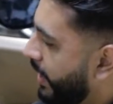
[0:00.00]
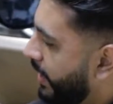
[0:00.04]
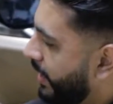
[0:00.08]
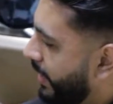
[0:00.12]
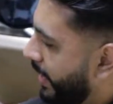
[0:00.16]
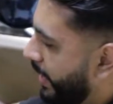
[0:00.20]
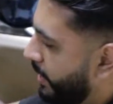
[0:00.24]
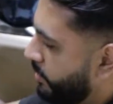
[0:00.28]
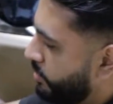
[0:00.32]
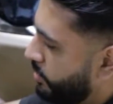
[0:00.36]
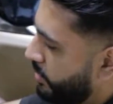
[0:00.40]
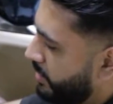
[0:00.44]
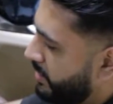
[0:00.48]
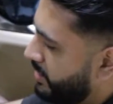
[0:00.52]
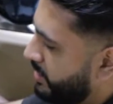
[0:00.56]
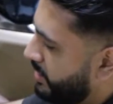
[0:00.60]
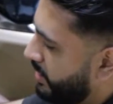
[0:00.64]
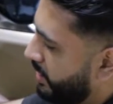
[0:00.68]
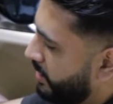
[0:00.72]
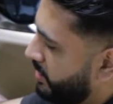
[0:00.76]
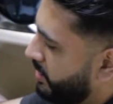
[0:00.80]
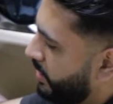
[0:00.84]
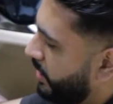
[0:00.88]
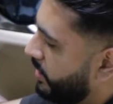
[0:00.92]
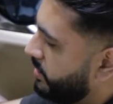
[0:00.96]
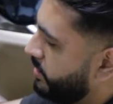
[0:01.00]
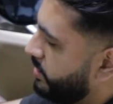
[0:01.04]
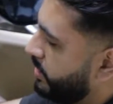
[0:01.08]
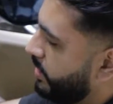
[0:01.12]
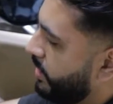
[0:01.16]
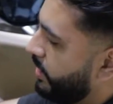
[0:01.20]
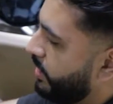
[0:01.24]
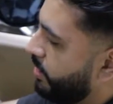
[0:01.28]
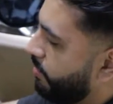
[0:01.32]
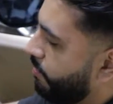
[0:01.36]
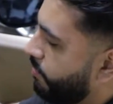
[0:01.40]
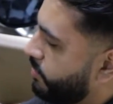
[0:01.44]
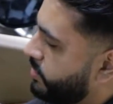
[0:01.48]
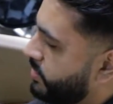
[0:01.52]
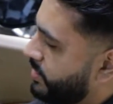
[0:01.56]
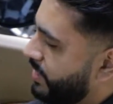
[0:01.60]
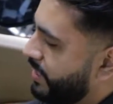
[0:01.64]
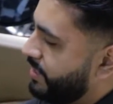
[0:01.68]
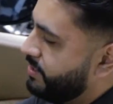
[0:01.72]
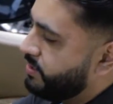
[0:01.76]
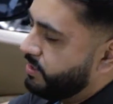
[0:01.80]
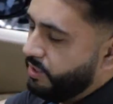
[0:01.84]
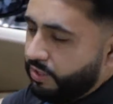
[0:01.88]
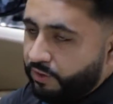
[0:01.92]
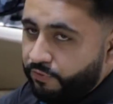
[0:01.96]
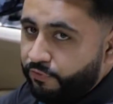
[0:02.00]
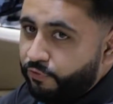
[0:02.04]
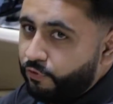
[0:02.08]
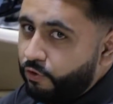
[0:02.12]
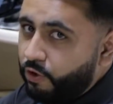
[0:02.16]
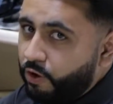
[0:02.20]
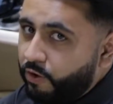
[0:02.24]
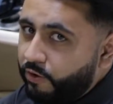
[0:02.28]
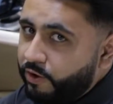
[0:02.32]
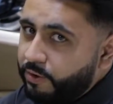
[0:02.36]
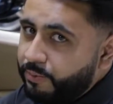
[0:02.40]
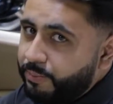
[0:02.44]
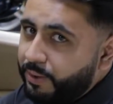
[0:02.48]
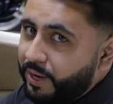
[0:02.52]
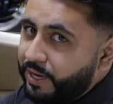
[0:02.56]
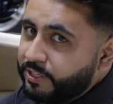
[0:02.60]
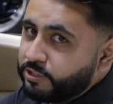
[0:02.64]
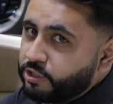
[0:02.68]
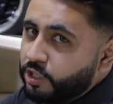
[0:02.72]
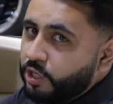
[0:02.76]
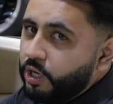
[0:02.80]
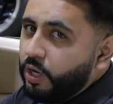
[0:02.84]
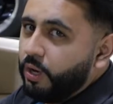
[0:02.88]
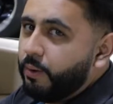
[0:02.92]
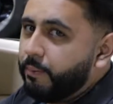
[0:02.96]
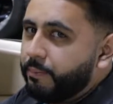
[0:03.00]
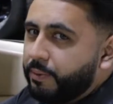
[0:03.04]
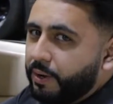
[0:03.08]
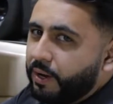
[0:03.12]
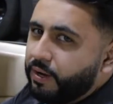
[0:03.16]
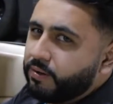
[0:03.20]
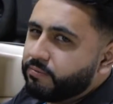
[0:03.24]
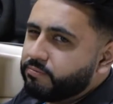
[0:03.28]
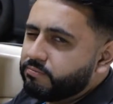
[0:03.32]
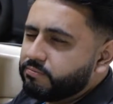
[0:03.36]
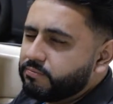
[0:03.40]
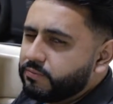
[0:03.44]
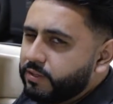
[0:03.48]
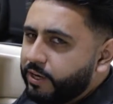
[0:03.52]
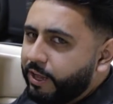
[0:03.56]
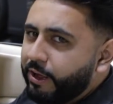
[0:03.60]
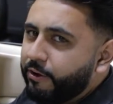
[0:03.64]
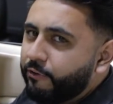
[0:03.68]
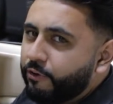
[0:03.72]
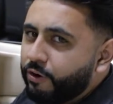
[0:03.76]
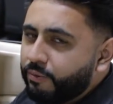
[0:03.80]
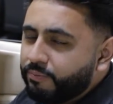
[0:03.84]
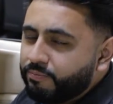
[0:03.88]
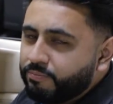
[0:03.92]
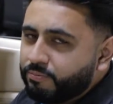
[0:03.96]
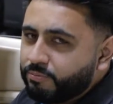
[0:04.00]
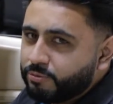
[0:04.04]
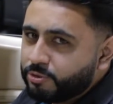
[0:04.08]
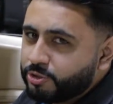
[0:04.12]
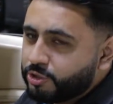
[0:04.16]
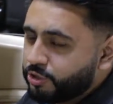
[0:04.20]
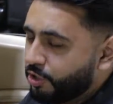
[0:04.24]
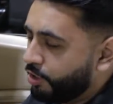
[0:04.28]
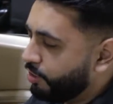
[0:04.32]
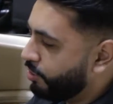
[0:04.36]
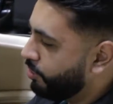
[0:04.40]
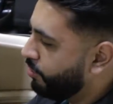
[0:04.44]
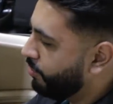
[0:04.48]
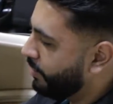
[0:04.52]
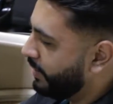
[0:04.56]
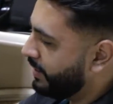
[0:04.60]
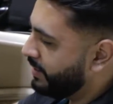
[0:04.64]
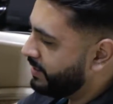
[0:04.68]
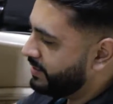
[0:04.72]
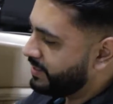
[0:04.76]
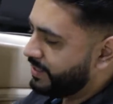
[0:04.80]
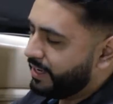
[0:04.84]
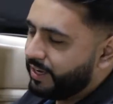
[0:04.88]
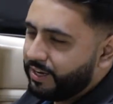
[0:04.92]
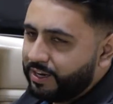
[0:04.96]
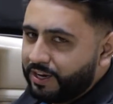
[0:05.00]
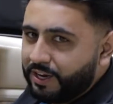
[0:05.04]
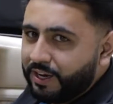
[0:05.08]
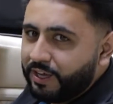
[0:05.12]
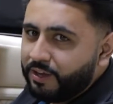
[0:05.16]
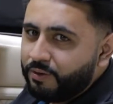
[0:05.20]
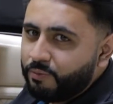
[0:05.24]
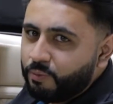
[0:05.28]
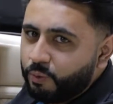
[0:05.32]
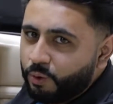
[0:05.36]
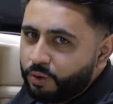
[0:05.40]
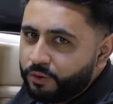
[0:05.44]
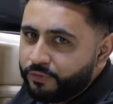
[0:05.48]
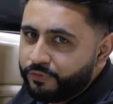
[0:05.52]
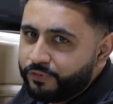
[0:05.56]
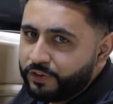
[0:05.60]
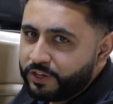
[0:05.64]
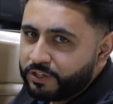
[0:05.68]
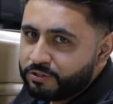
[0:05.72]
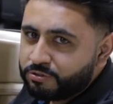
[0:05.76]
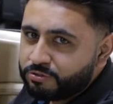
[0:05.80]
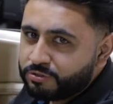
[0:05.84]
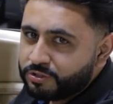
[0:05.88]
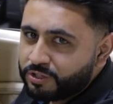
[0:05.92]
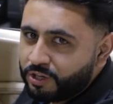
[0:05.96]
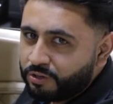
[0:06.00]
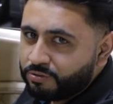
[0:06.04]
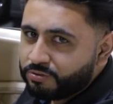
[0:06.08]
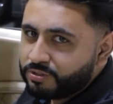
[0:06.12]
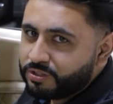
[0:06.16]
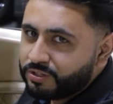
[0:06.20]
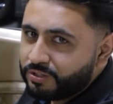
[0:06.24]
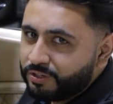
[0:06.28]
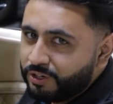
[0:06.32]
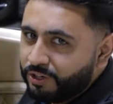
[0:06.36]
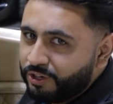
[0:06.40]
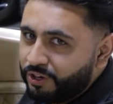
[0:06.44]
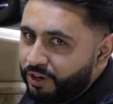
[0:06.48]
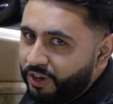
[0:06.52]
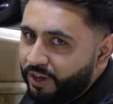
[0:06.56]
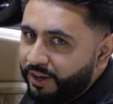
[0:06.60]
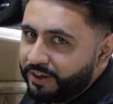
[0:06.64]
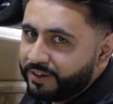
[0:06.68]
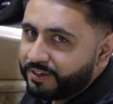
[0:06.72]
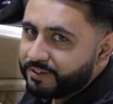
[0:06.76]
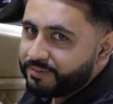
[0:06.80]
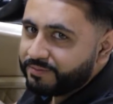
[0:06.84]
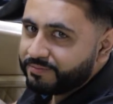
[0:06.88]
that actually sits underneath and retains this Ferrari badge. But later on, we'll show you exactly what the finished results look like.